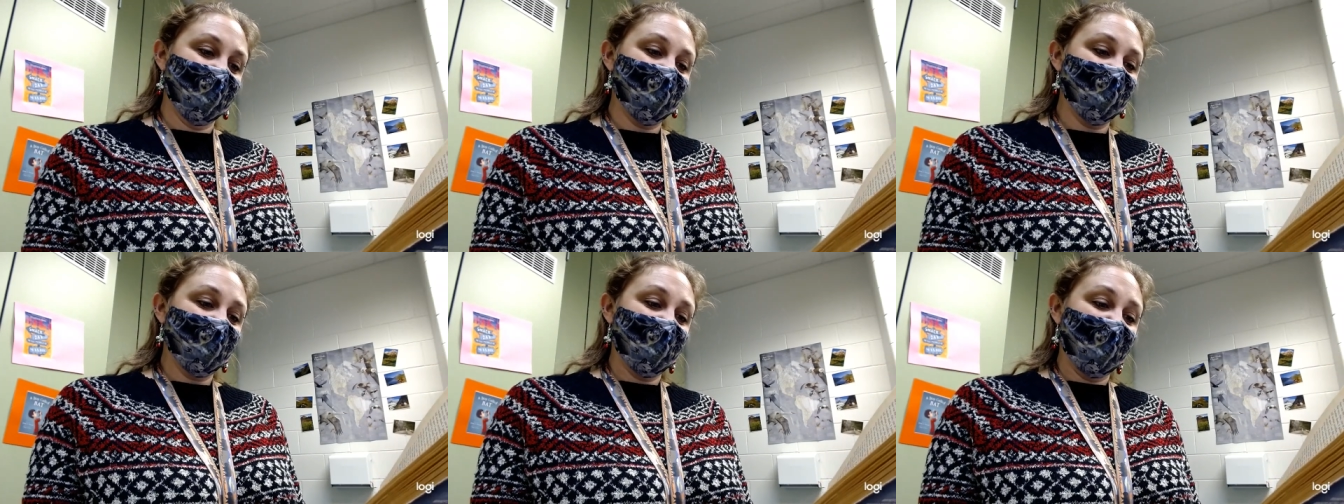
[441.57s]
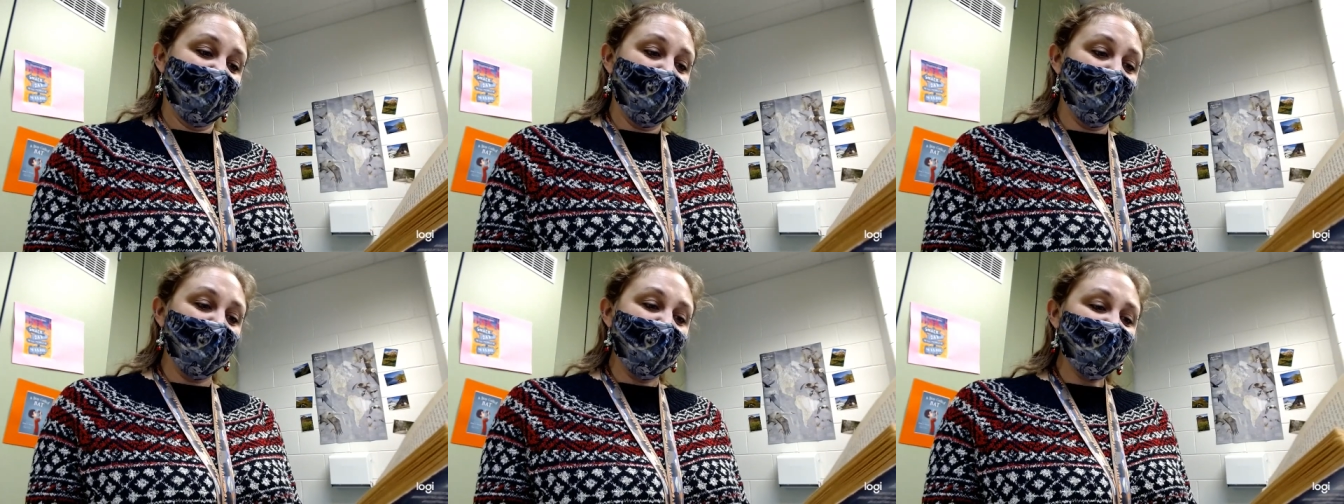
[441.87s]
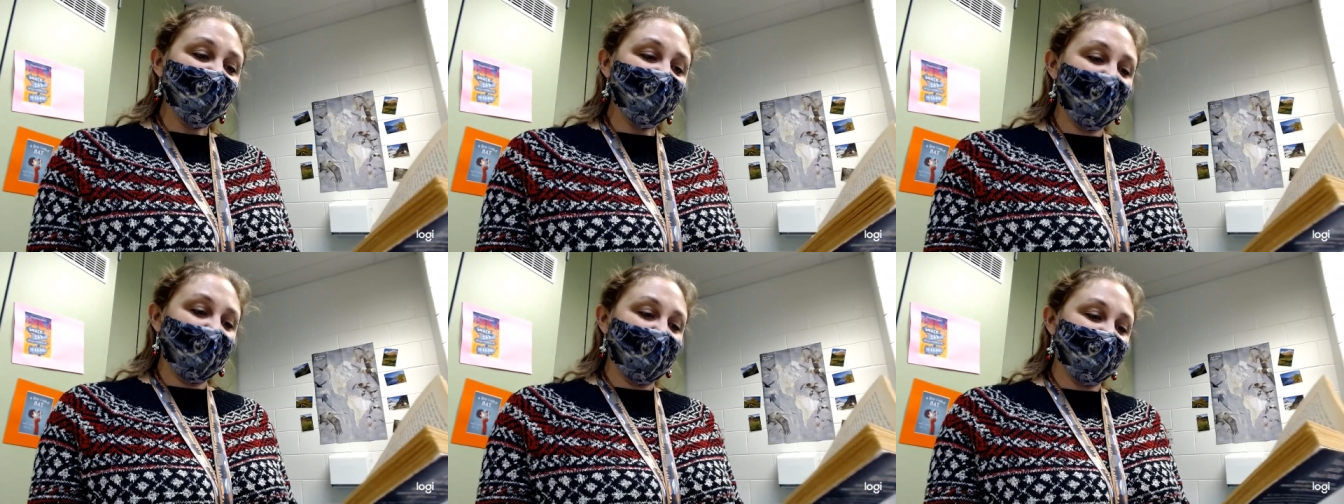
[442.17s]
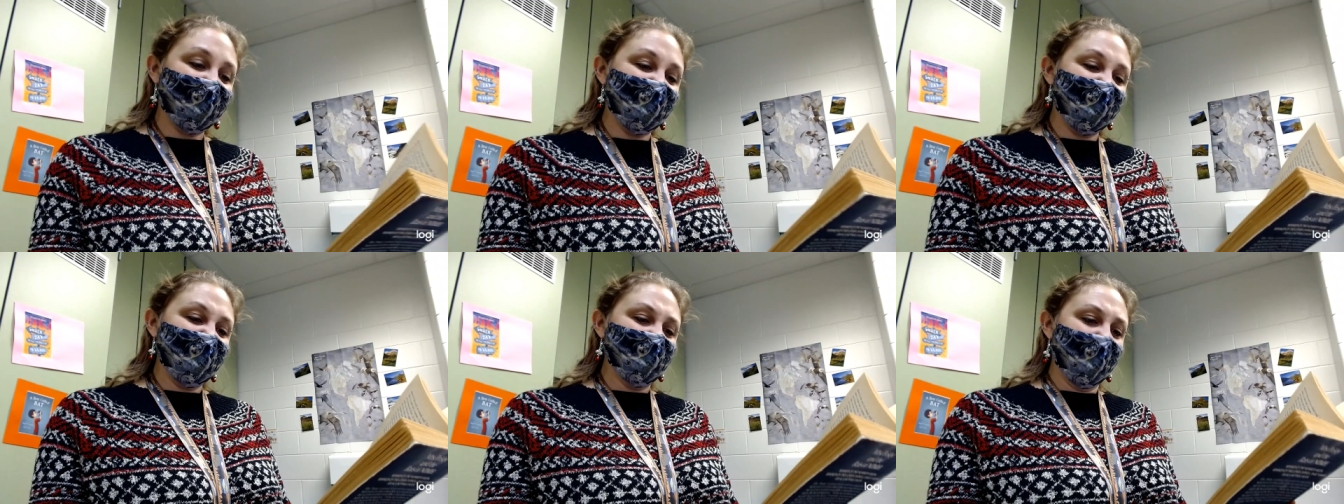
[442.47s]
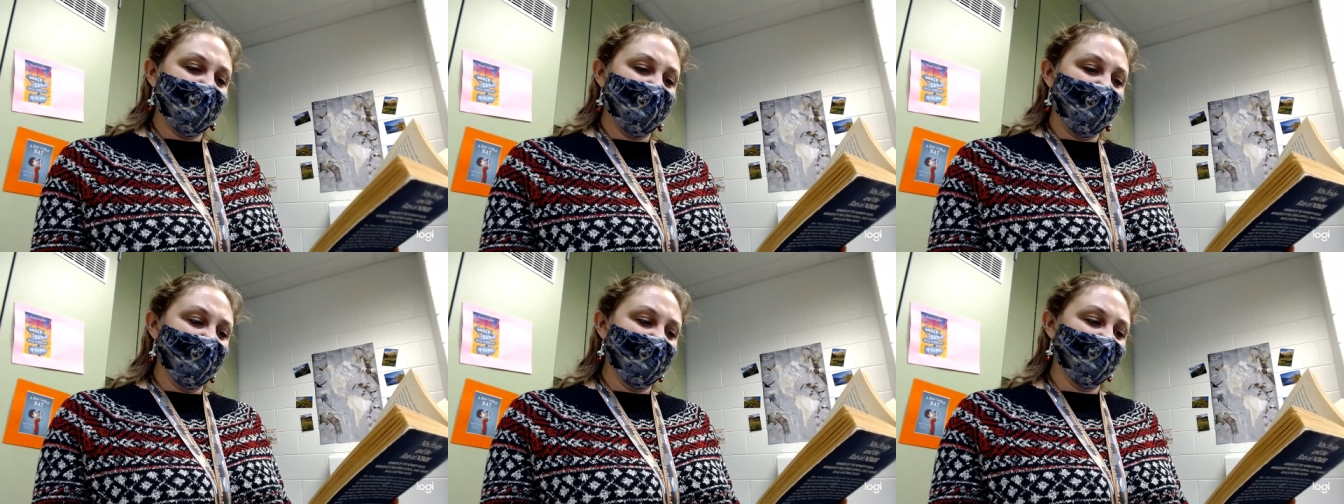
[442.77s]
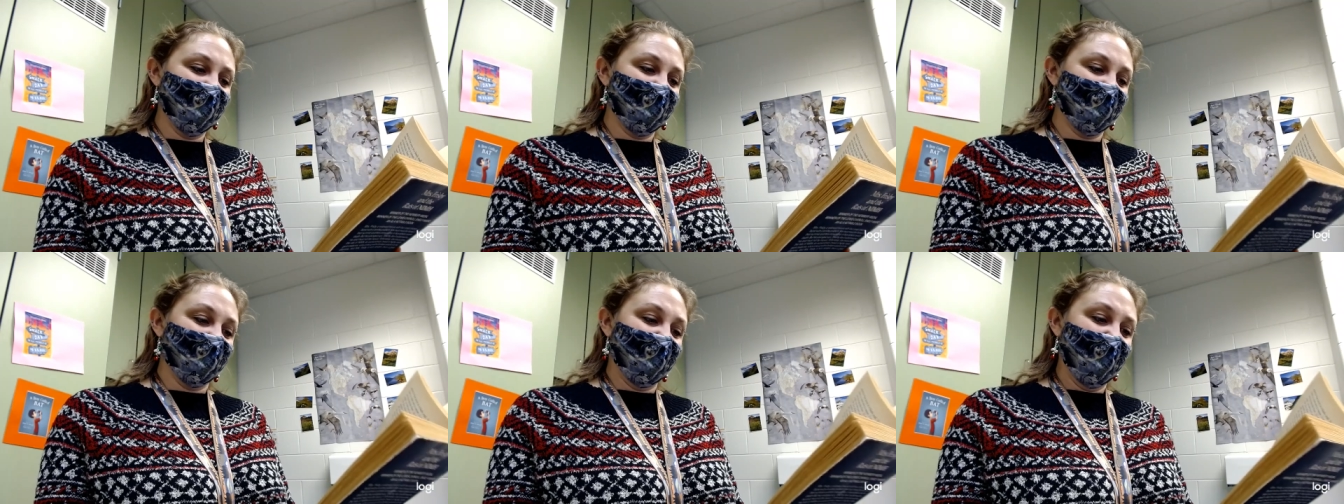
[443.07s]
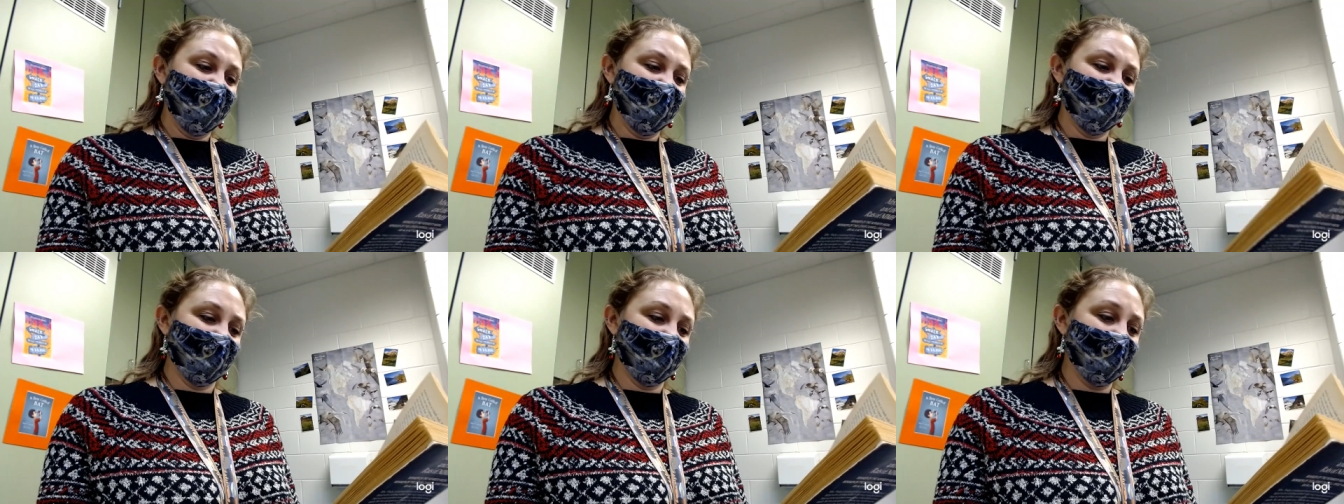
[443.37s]
I wished I could see my mother and
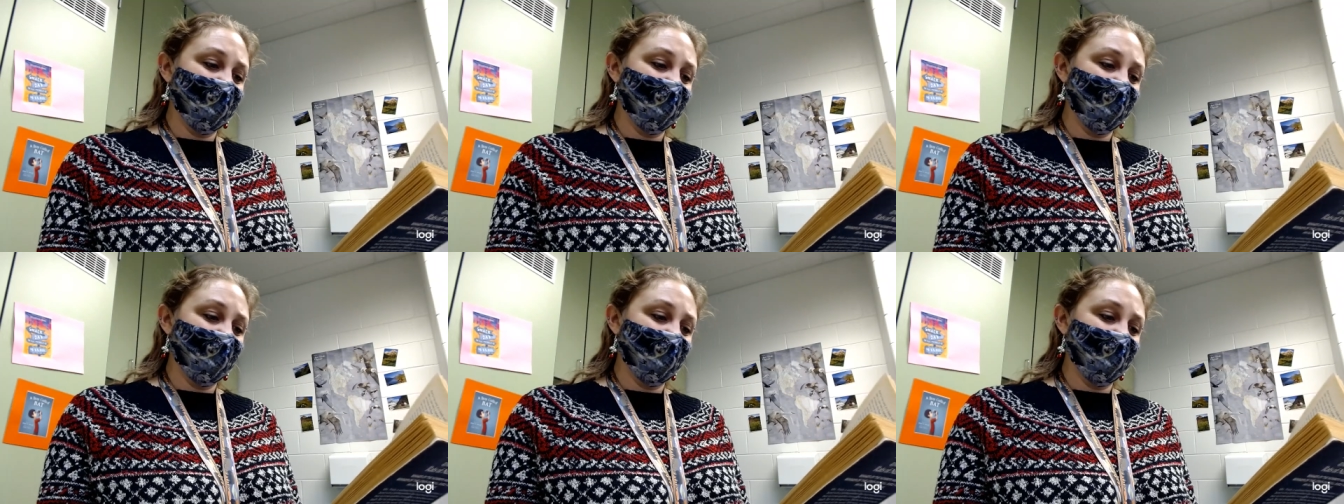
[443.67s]
father,